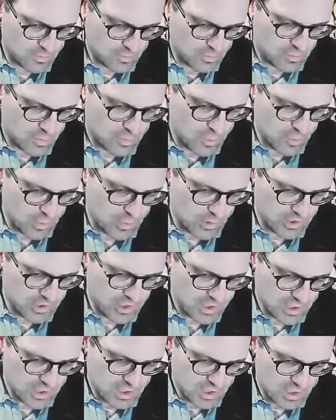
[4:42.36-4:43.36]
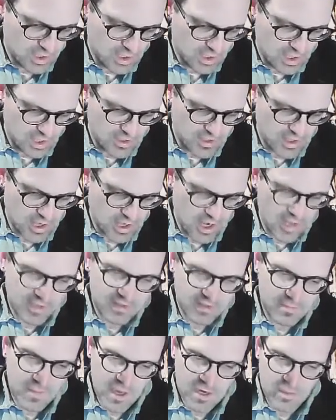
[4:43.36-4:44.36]
ruled, and the
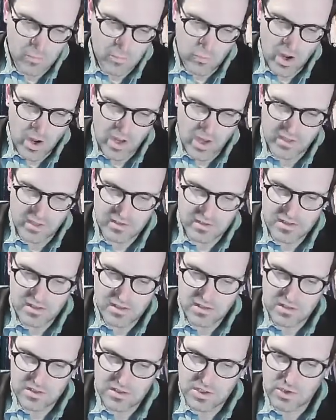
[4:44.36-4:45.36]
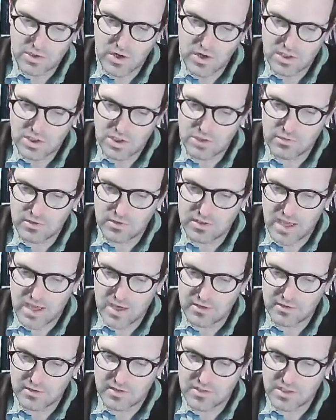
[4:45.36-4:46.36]
gods made him wise. Straight to his
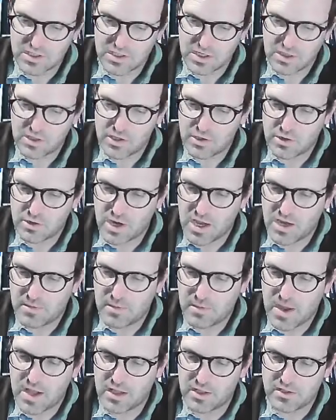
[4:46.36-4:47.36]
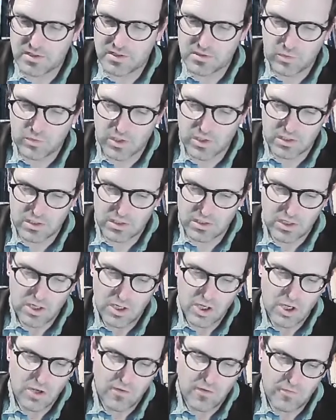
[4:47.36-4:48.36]
house the clear-eyed Pallas went,
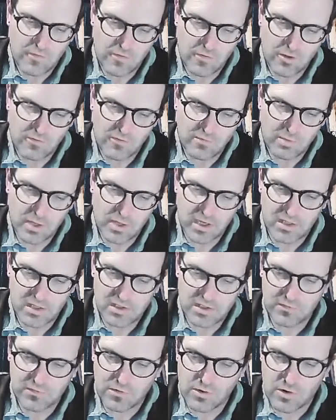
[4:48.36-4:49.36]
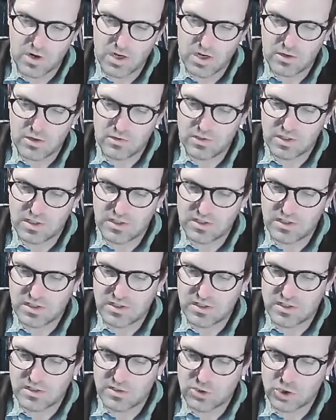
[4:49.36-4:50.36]
full of plans for great
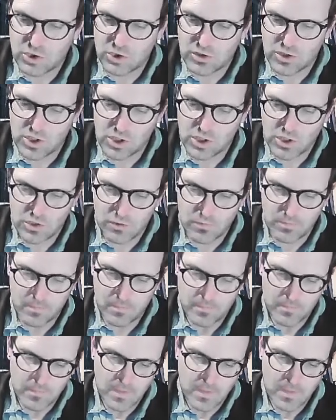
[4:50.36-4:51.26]
Odysseus' journey home.